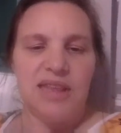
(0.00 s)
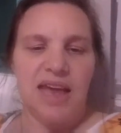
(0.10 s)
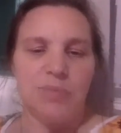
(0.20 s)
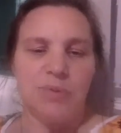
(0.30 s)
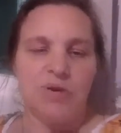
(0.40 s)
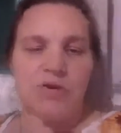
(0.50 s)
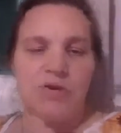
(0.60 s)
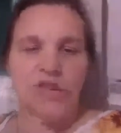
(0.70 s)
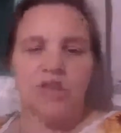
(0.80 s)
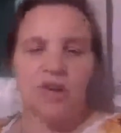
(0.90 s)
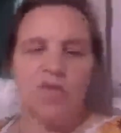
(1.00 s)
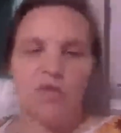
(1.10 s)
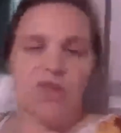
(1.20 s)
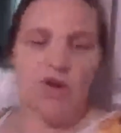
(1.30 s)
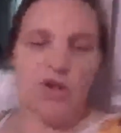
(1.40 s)
Elizabeth Ann
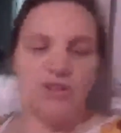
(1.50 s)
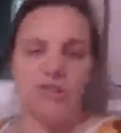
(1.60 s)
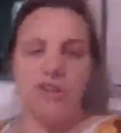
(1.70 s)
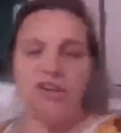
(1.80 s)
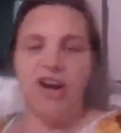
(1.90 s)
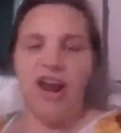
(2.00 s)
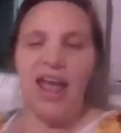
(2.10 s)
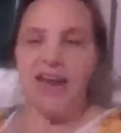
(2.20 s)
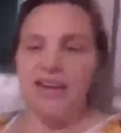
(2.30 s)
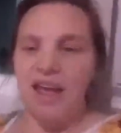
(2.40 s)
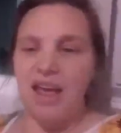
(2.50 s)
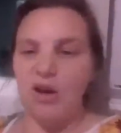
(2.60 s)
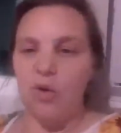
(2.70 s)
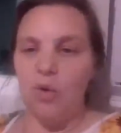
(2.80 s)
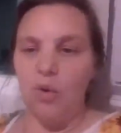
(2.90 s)
approached the stove with the holder in her
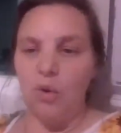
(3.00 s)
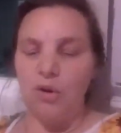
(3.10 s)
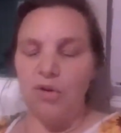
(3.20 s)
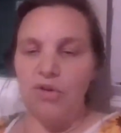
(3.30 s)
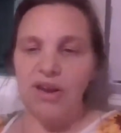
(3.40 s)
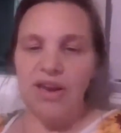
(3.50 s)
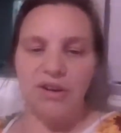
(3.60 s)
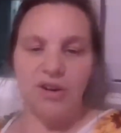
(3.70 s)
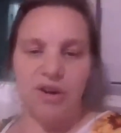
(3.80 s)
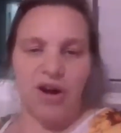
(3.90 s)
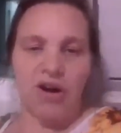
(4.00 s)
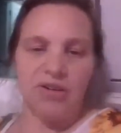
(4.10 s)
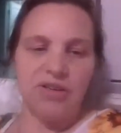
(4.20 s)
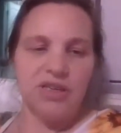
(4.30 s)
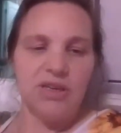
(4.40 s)
hand and horror in
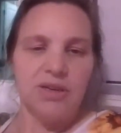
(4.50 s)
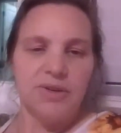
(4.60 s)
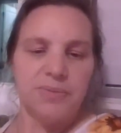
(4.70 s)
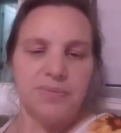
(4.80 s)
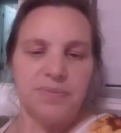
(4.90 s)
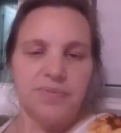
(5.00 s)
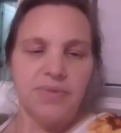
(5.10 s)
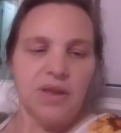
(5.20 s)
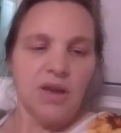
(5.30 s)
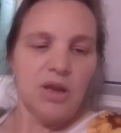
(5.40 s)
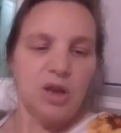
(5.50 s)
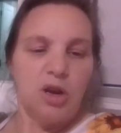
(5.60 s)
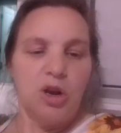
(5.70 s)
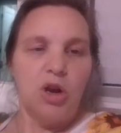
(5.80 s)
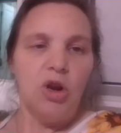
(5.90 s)
her heart.
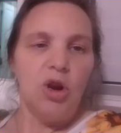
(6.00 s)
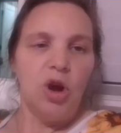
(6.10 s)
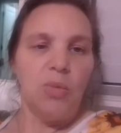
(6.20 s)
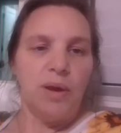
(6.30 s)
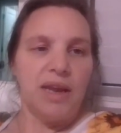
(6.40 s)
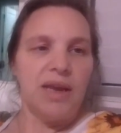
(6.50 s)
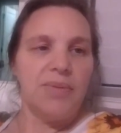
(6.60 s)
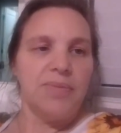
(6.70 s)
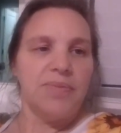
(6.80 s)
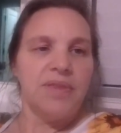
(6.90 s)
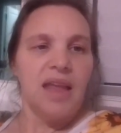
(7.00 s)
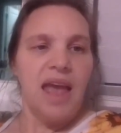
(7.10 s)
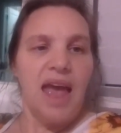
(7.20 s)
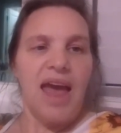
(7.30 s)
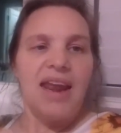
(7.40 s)
Nobody
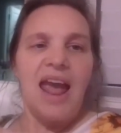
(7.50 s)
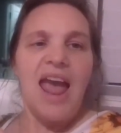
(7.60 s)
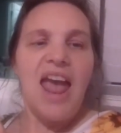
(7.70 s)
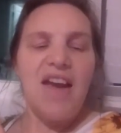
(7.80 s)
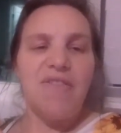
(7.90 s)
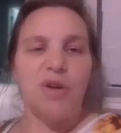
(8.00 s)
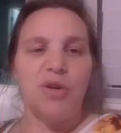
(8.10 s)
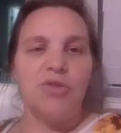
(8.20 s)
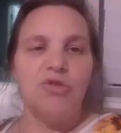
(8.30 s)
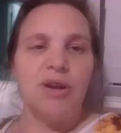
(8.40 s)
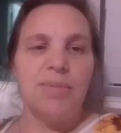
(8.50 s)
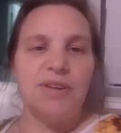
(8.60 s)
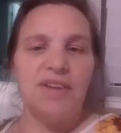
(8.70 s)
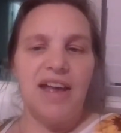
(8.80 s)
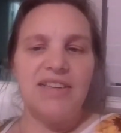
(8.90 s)
had ever dreamed
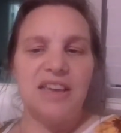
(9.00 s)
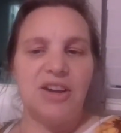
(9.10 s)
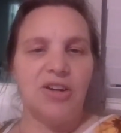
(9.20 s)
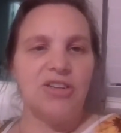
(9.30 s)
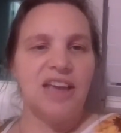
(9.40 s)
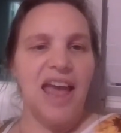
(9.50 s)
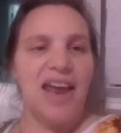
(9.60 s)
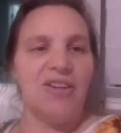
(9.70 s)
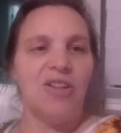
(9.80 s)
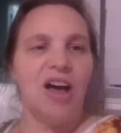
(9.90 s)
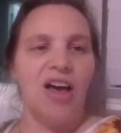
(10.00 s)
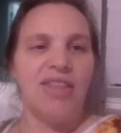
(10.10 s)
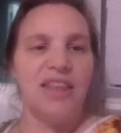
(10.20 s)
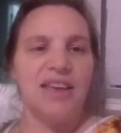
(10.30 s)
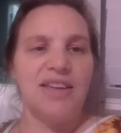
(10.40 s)
of asking her to handle hot
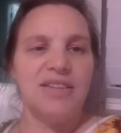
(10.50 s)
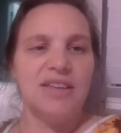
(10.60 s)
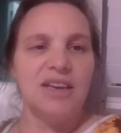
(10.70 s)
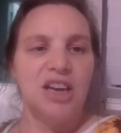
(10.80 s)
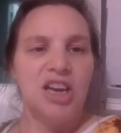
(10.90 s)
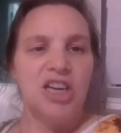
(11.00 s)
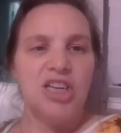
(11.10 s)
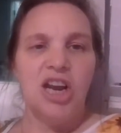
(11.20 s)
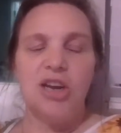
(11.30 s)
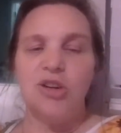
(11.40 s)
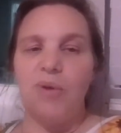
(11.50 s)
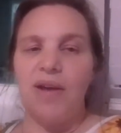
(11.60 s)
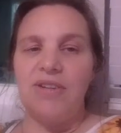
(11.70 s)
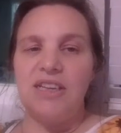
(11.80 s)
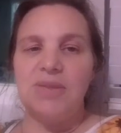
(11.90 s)
things. She looked
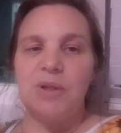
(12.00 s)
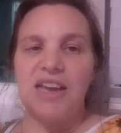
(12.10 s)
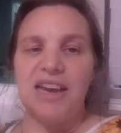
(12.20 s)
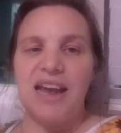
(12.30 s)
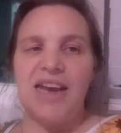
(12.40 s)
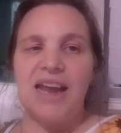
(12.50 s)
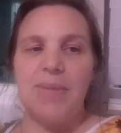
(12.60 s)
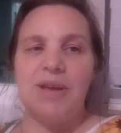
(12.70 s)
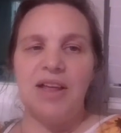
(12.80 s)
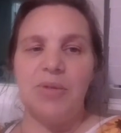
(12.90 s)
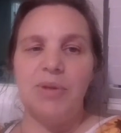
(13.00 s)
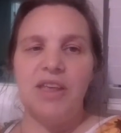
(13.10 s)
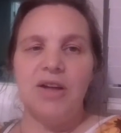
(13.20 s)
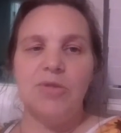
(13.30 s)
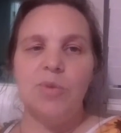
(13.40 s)
around dismally at Aunt Abigail, but
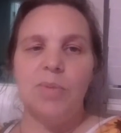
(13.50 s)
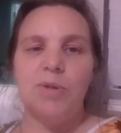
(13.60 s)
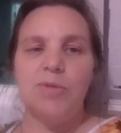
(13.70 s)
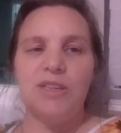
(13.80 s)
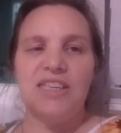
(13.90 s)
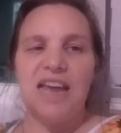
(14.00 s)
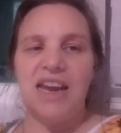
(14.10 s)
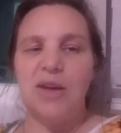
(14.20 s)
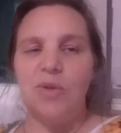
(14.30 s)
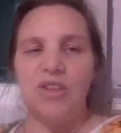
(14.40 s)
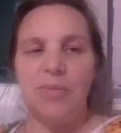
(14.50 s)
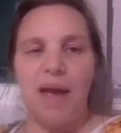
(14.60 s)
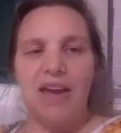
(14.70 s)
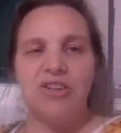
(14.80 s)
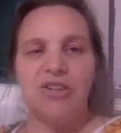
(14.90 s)
the old woman was standing with her
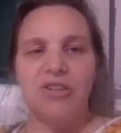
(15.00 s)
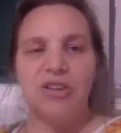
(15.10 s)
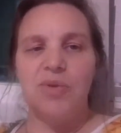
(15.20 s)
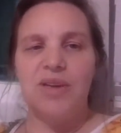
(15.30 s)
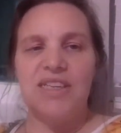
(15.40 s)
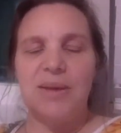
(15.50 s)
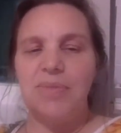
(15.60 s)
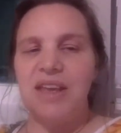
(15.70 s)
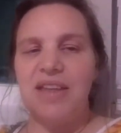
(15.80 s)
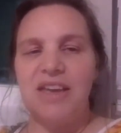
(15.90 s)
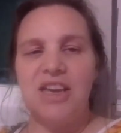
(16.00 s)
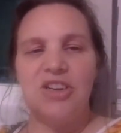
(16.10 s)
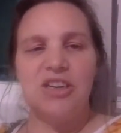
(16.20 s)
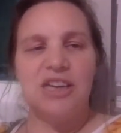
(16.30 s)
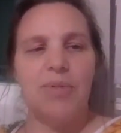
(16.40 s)
back turned, doing something at the
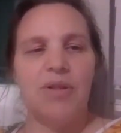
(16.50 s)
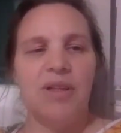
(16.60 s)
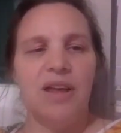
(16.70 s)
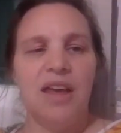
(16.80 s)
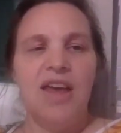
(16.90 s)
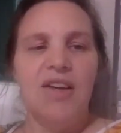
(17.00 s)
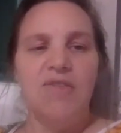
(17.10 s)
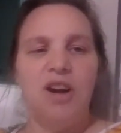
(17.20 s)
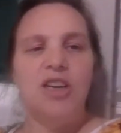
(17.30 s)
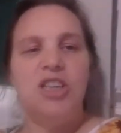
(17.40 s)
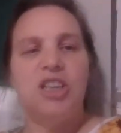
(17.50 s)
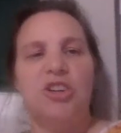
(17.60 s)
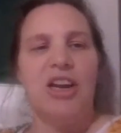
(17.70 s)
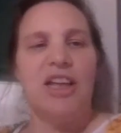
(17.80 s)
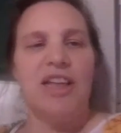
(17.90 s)
kitchen table. Very
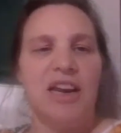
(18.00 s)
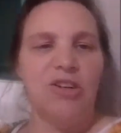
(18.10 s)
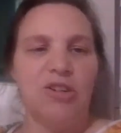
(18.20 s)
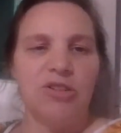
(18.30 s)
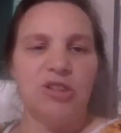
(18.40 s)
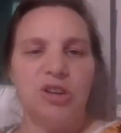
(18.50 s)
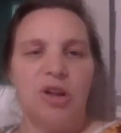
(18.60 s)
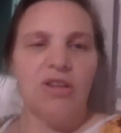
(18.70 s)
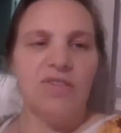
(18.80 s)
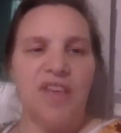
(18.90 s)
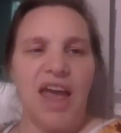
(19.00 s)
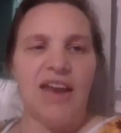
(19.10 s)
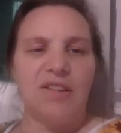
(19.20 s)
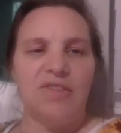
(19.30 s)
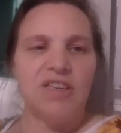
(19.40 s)
gingerly, the little girl took hold of the
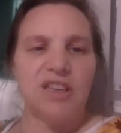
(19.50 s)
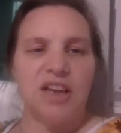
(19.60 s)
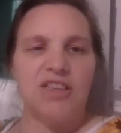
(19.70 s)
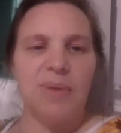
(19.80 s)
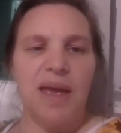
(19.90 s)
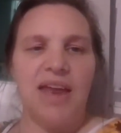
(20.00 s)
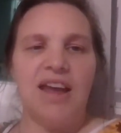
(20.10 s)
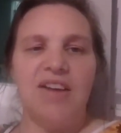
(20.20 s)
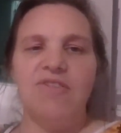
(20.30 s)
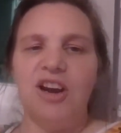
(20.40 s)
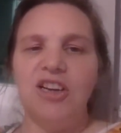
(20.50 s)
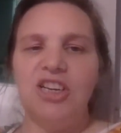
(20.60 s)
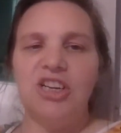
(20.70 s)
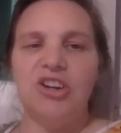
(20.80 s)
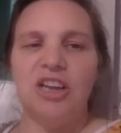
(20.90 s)
handle of the saucepan, and very
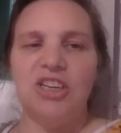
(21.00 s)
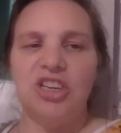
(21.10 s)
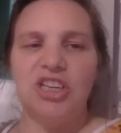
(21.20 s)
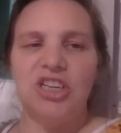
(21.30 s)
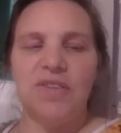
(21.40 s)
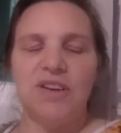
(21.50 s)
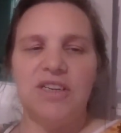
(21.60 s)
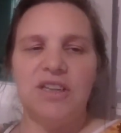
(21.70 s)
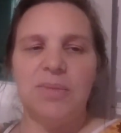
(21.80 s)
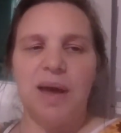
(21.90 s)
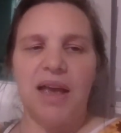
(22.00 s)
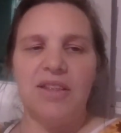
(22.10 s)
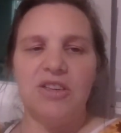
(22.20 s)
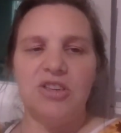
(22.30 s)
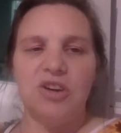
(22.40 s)
gingerly she shoved it to the back of
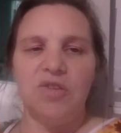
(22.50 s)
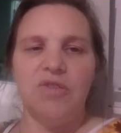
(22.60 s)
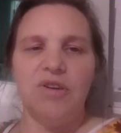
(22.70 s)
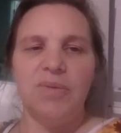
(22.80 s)
the stove.